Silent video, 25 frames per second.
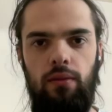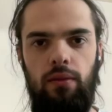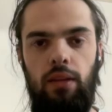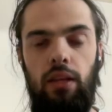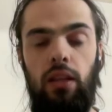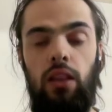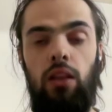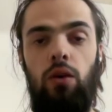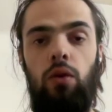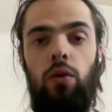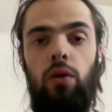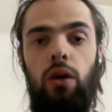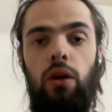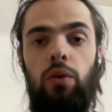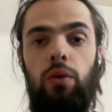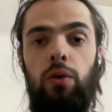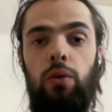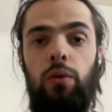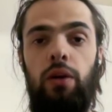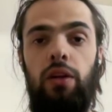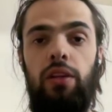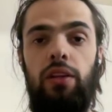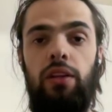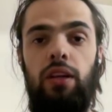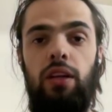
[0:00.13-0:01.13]
Hello
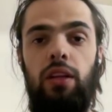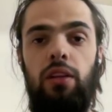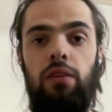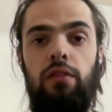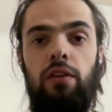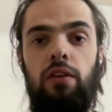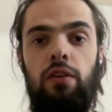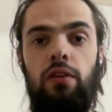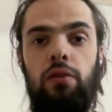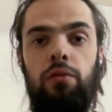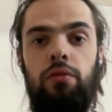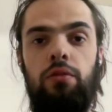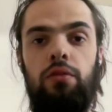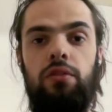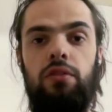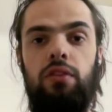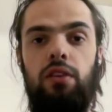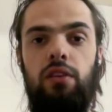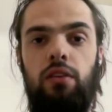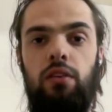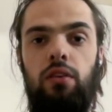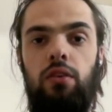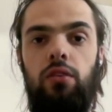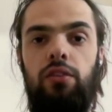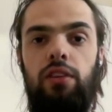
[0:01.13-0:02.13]
everyone and welcome to the
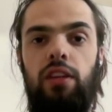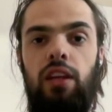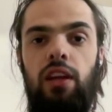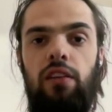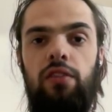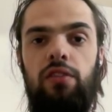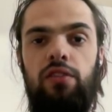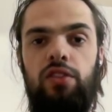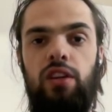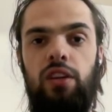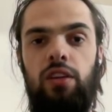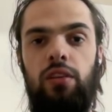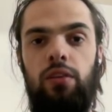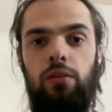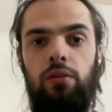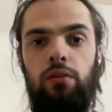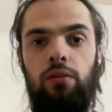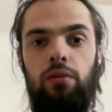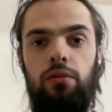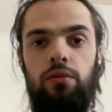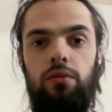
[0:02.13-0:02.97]
Code Dive channel.